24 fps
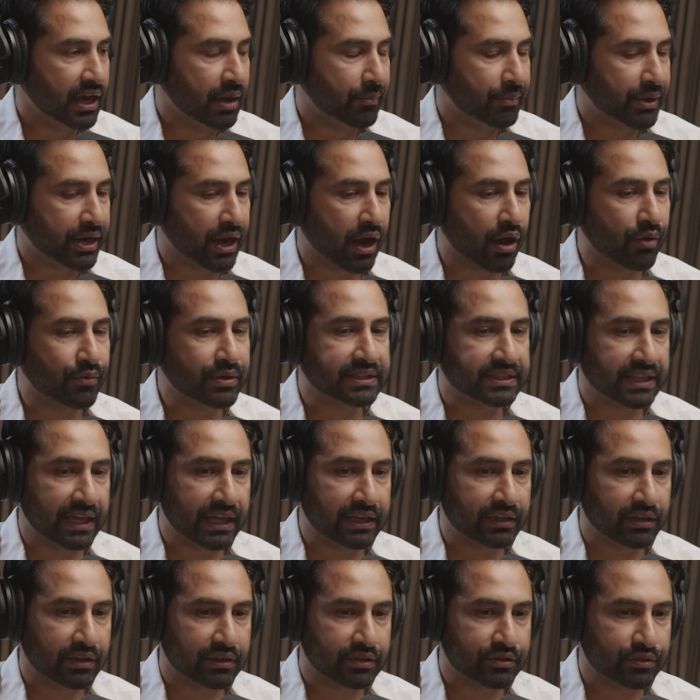but how is
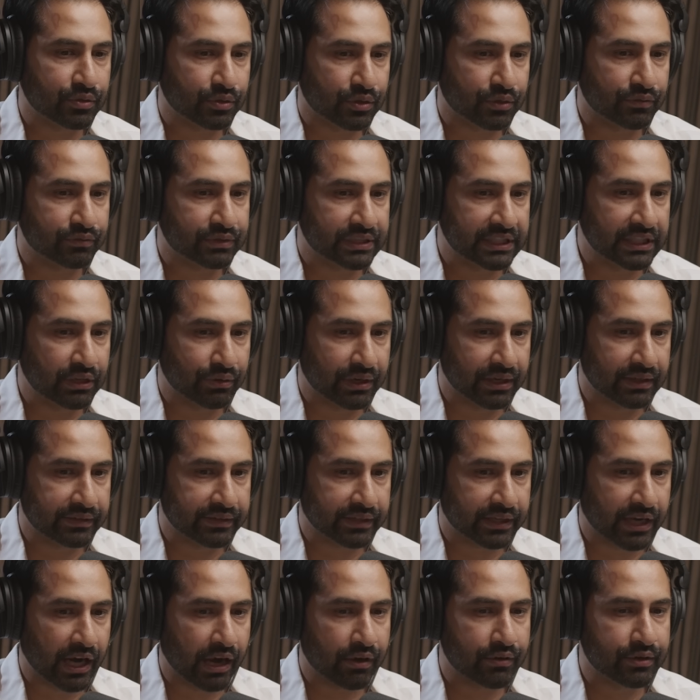that going to sort of derail the
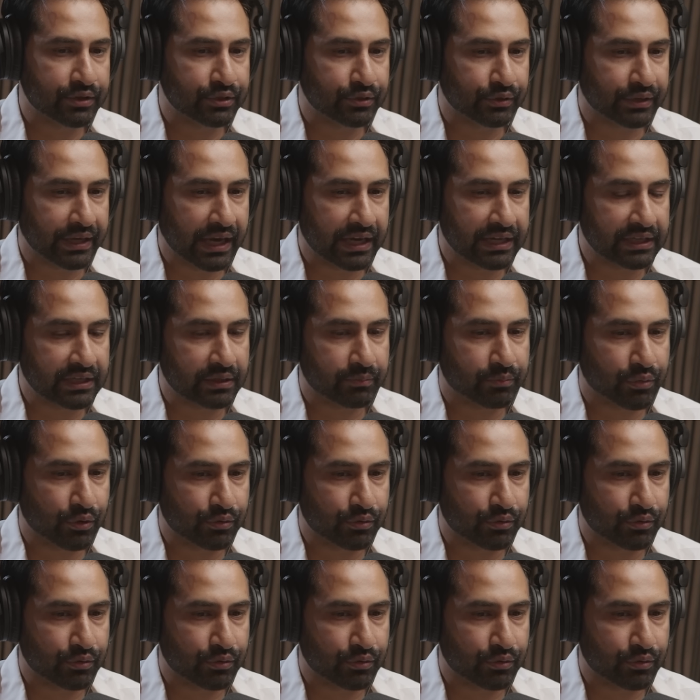current organic